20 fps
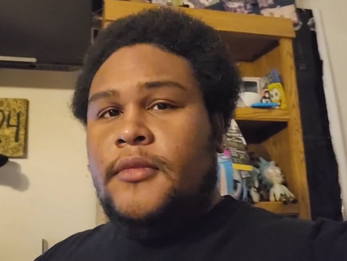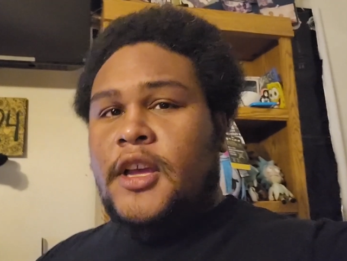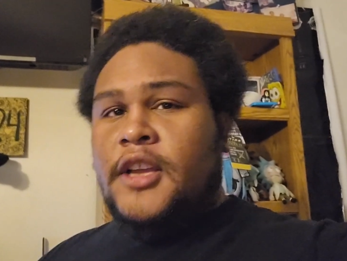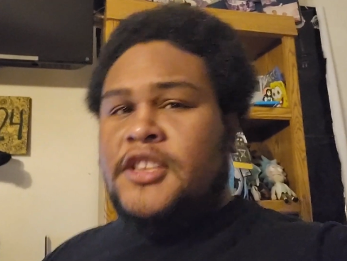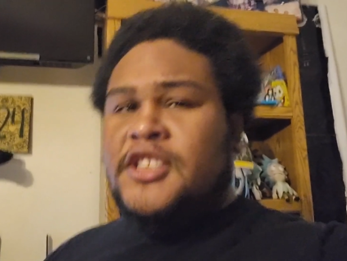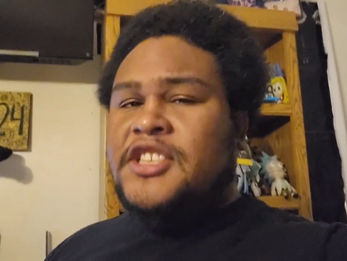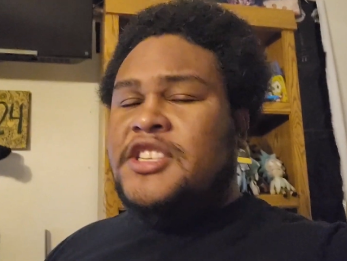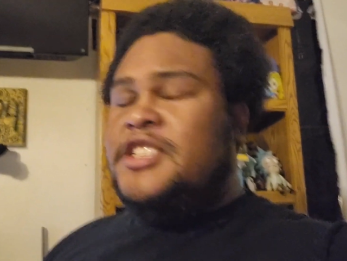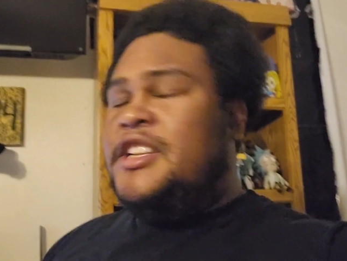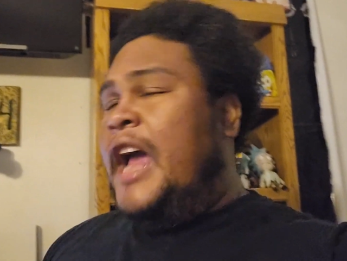a
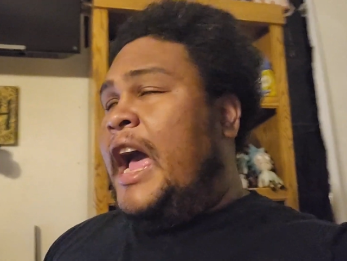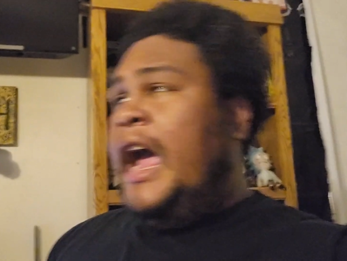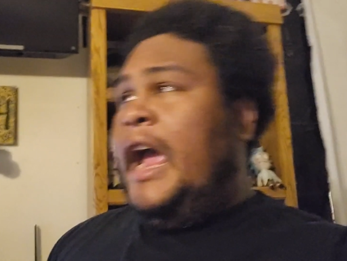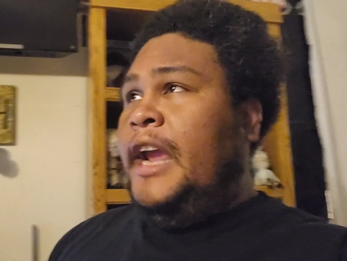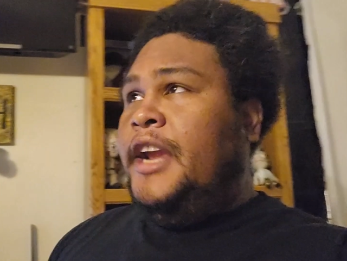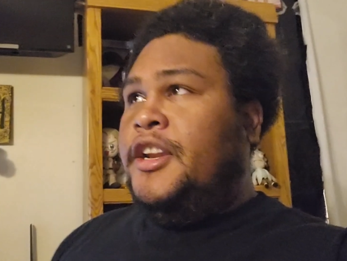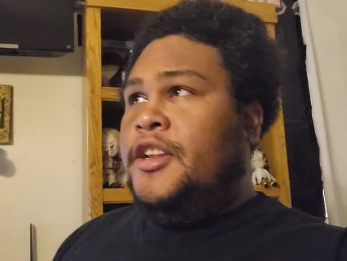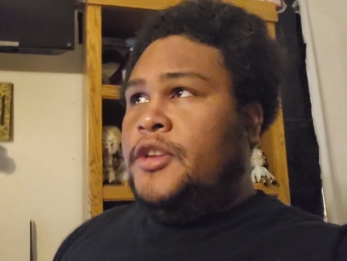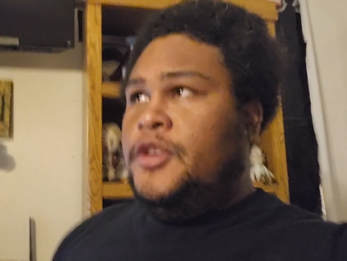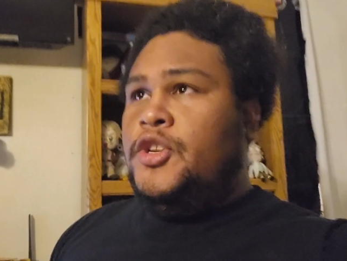
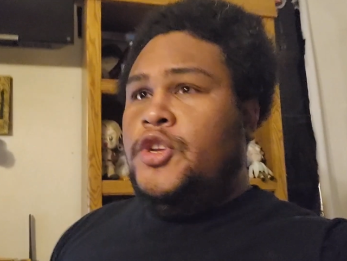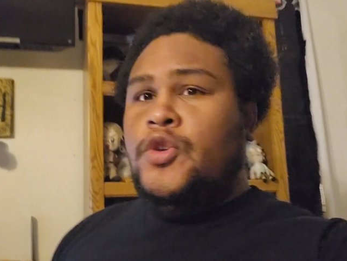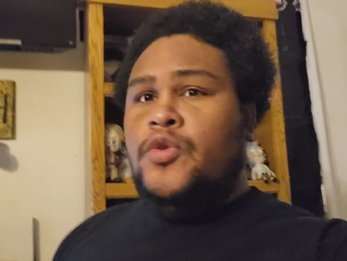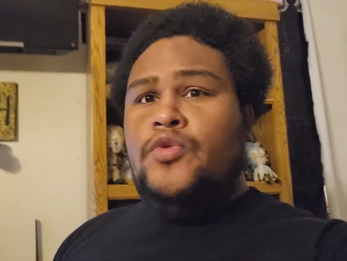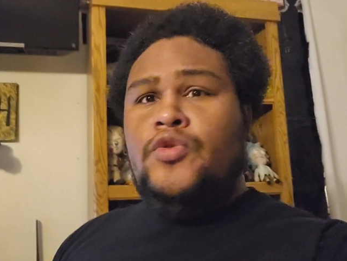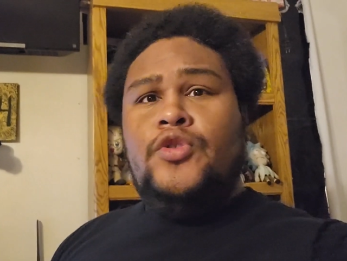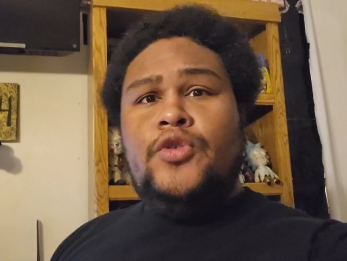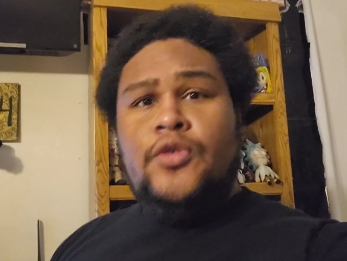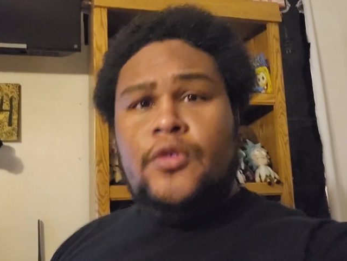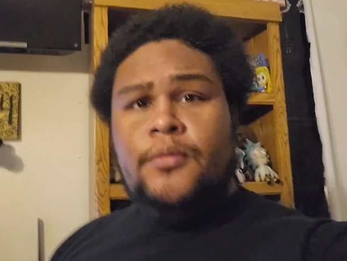snide
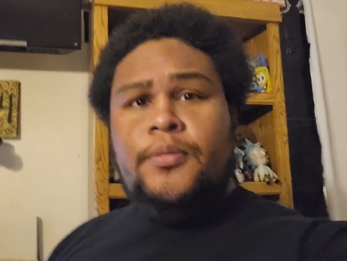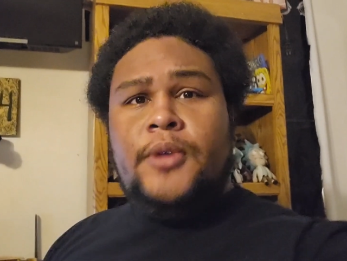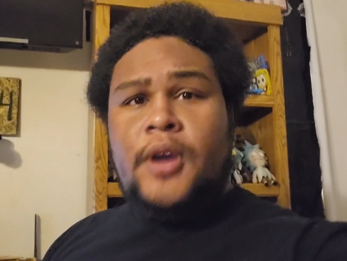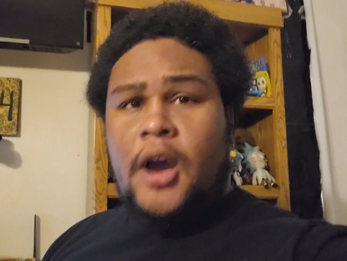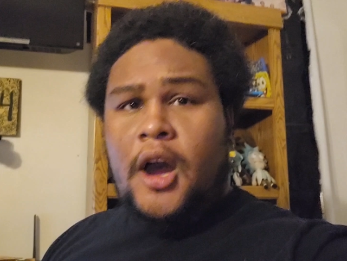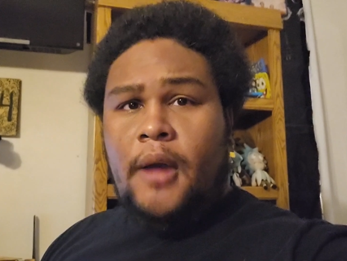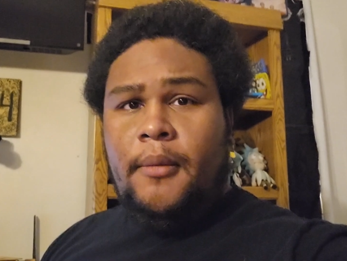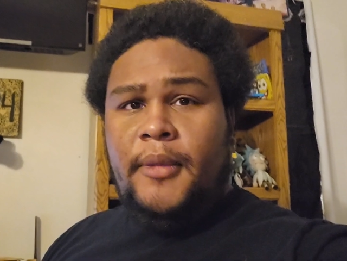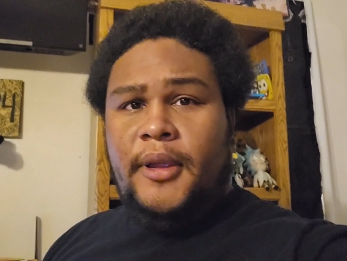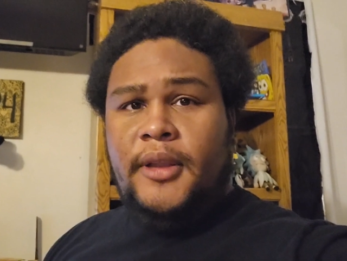YouTube
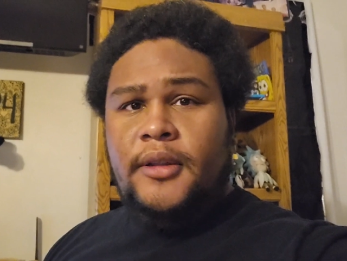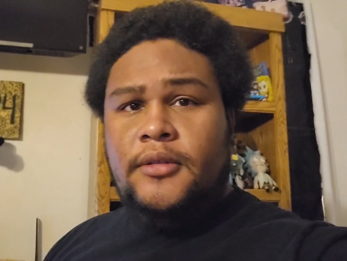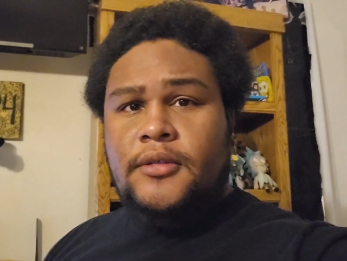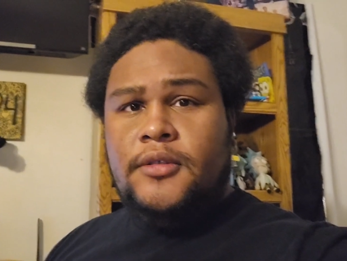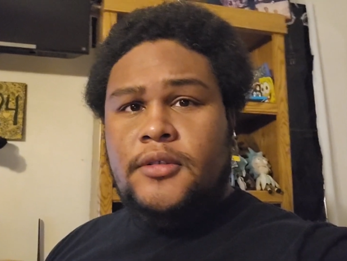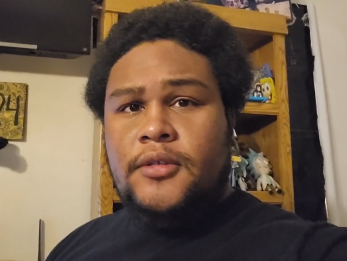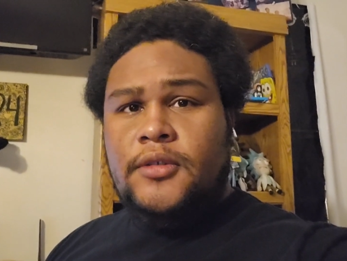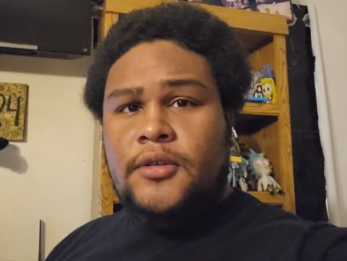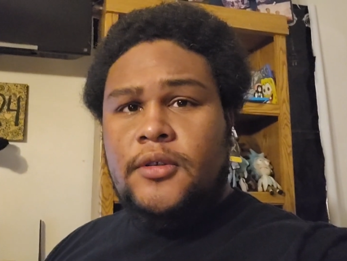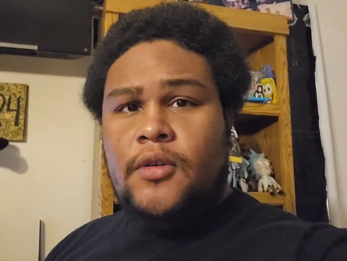
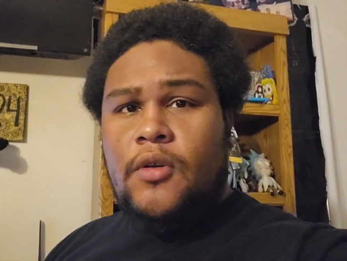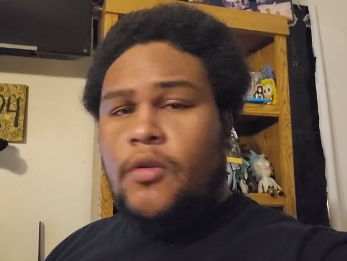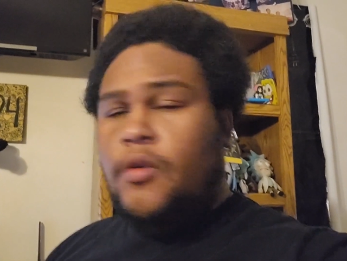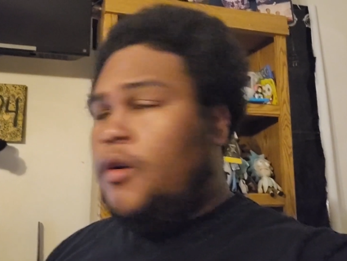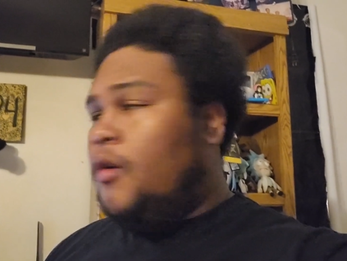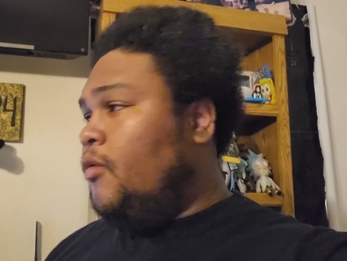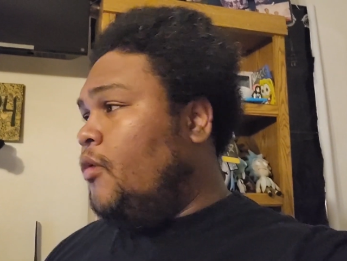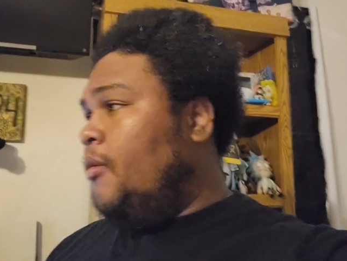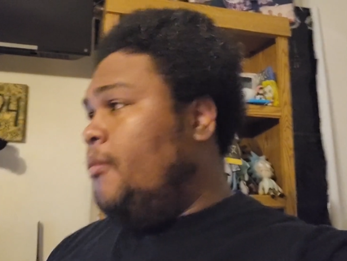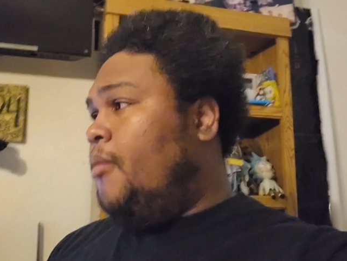comment
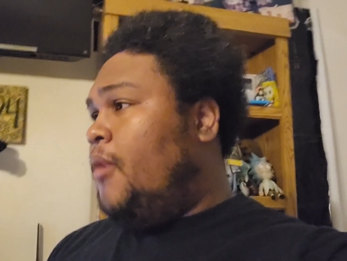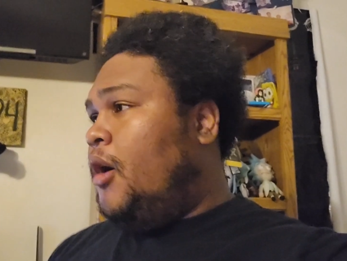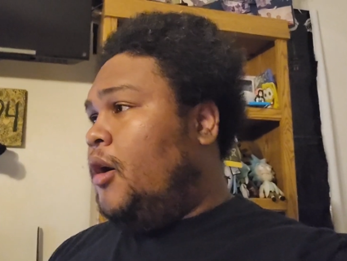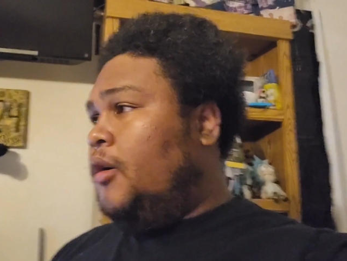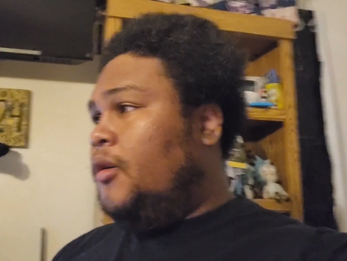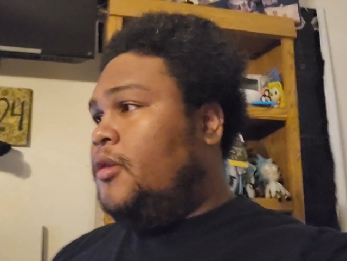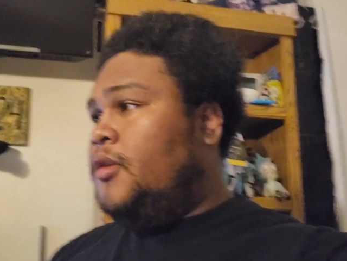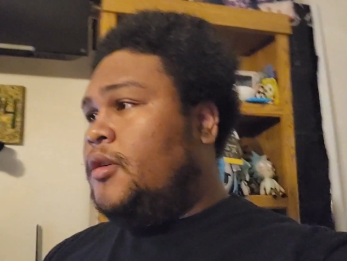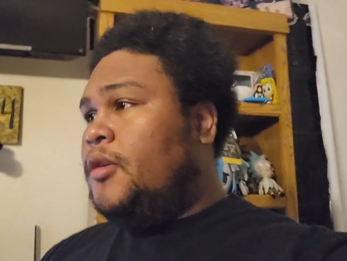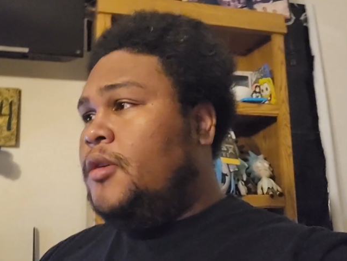or a
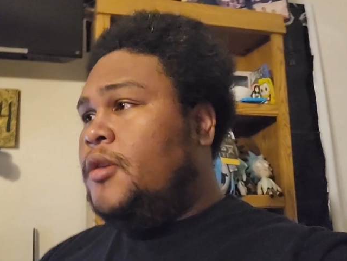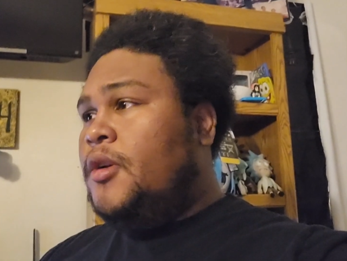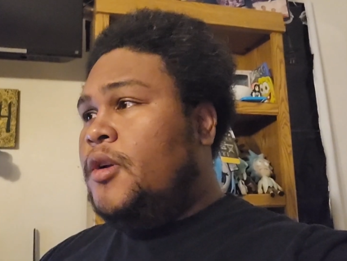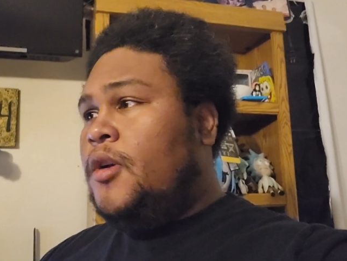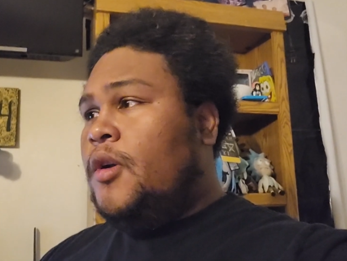remark